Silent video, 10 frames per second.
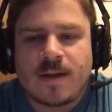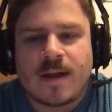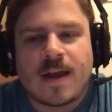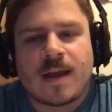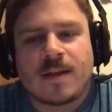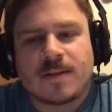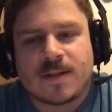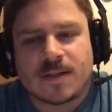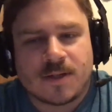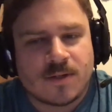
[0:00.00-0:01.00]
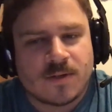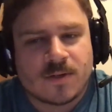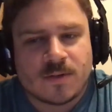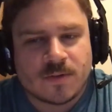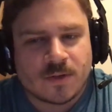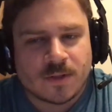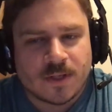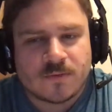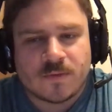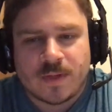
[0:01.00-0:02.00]
and the 600 is
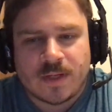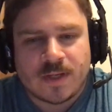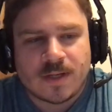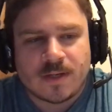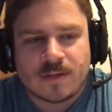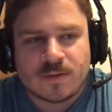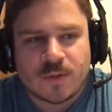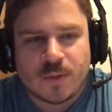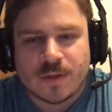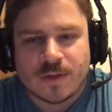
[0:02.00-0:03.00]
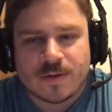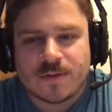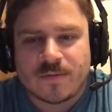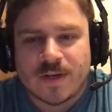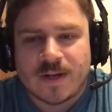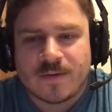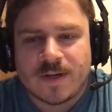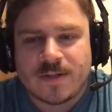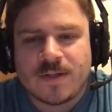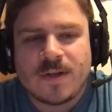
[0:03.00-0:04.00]
notorious for being 2/3 of a night race.